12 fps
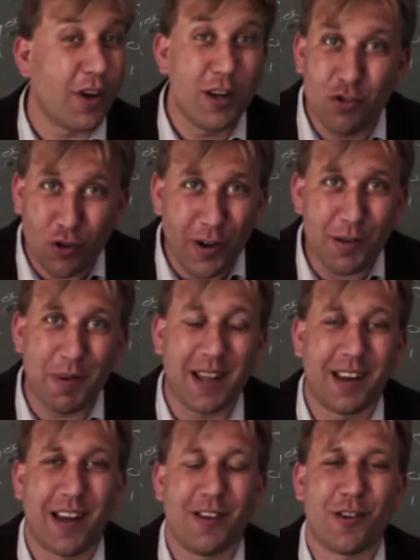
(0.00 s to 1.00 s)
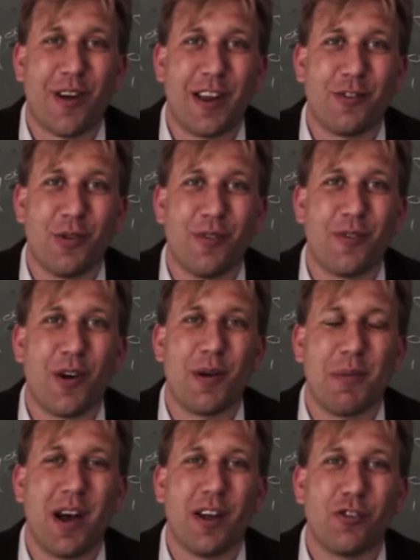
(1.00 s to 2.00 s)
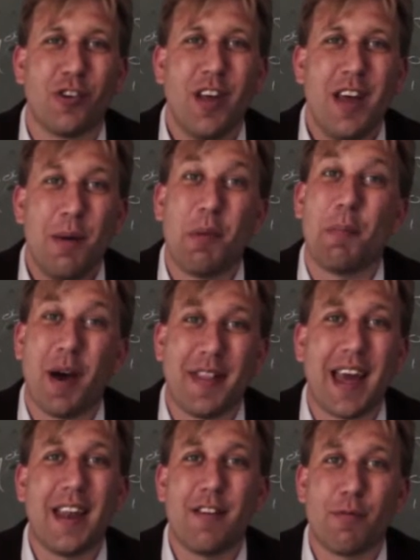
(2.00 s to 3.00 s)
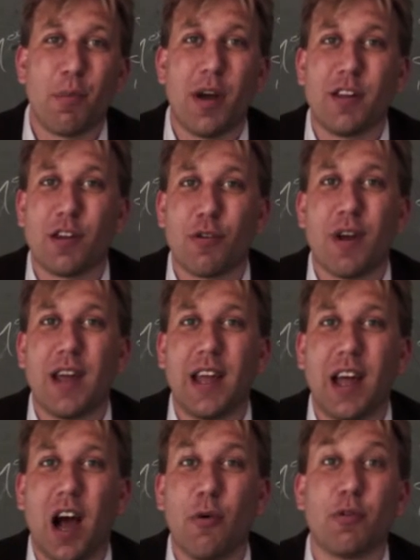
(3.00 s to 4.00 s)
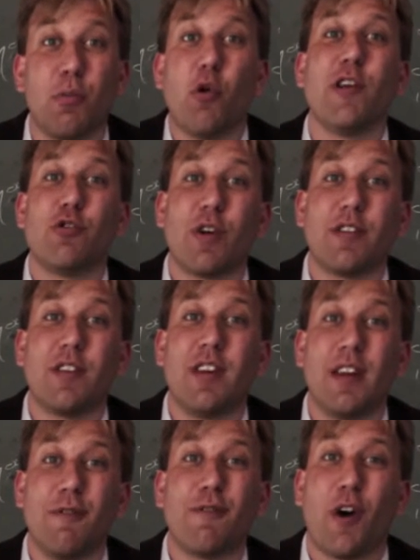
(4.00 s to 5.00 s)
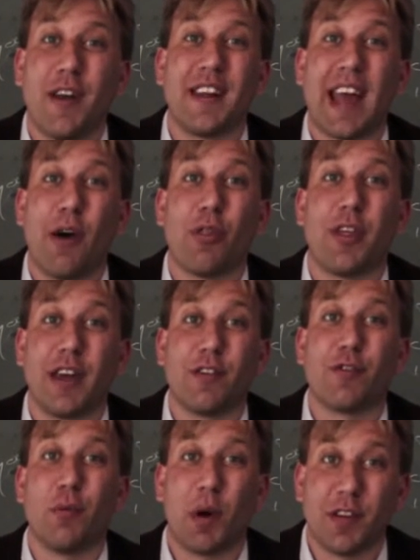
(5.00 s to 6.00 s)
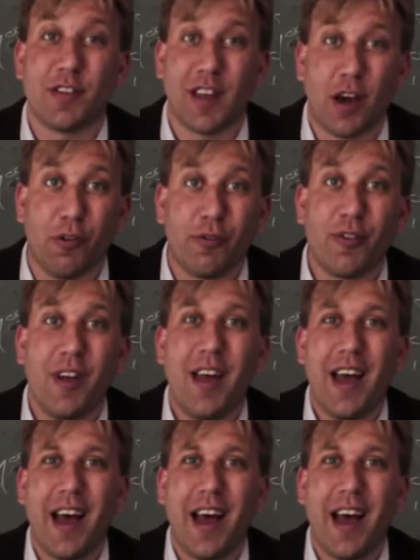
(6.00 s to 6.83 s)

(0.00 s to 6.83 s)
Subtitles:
I enjoyed being an undergraduate very much, but by the end of my degree, I was more interested in finding out things for myself.